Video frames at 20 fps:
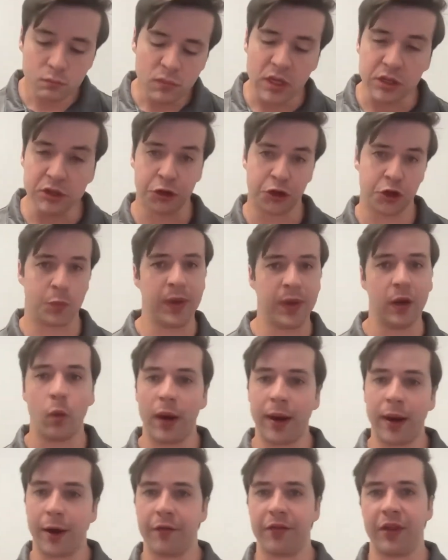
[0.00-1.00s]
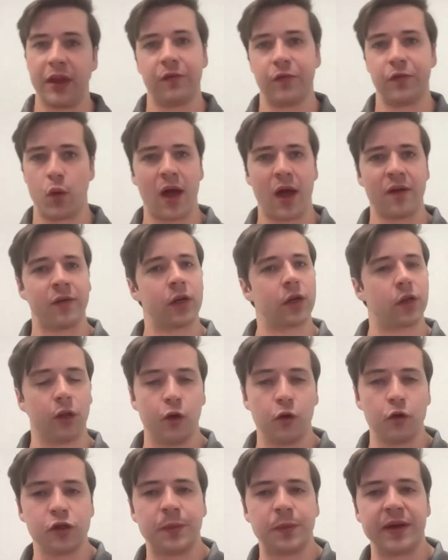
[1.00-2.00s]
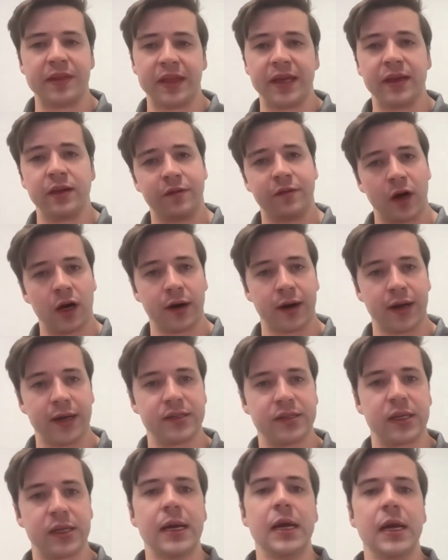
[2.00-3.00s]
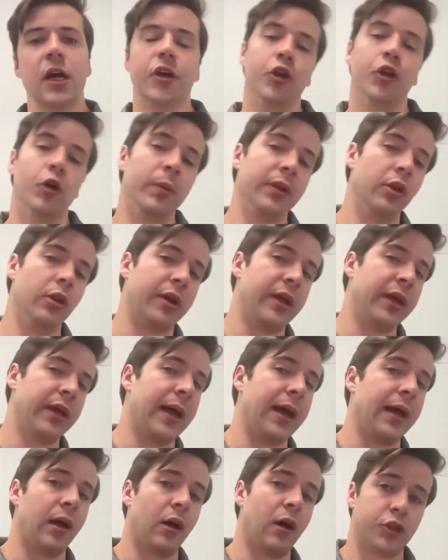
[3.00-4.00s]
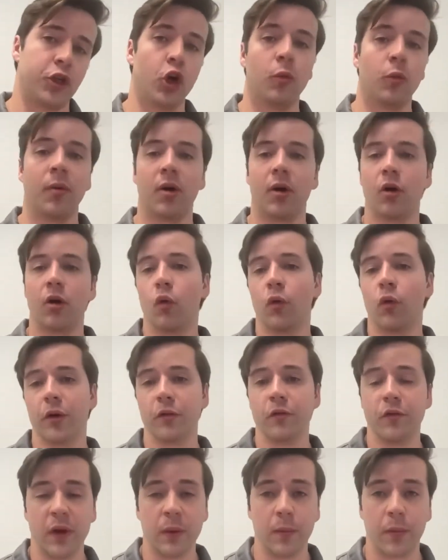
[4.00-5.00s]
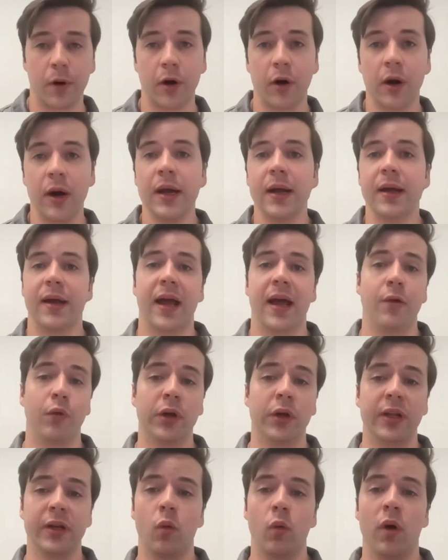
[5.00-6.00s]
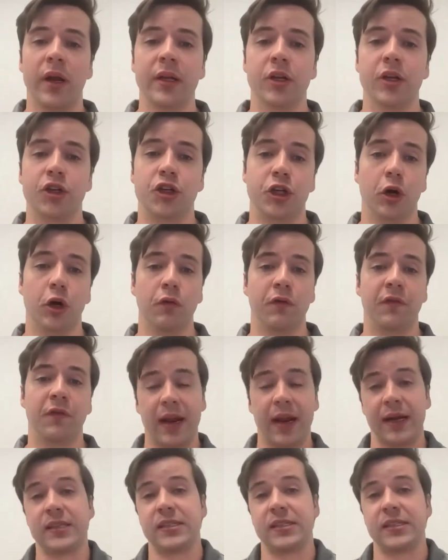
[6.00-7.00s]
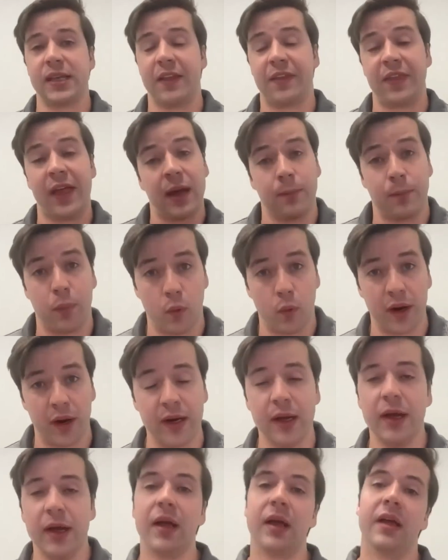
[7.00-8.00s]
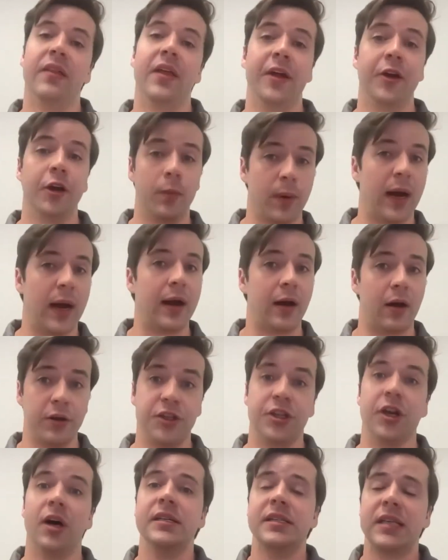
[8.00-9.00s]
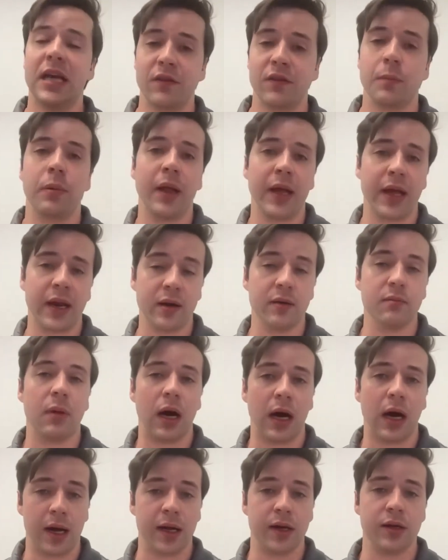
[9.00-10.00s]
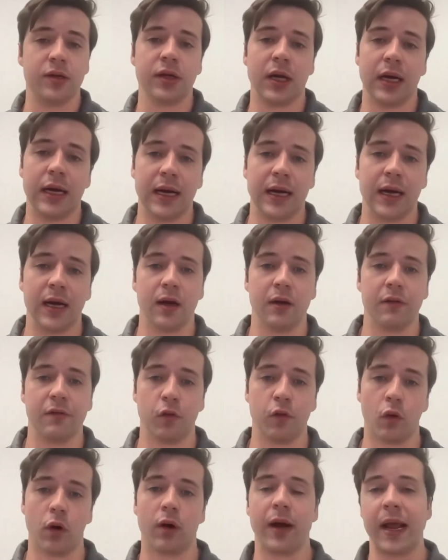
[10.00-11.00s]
So just be aware that if you haven't closed by the end of August, you'll be looking at October or November and really wanting to show FedEx at that point that your buyer does have a plan in mind uh, for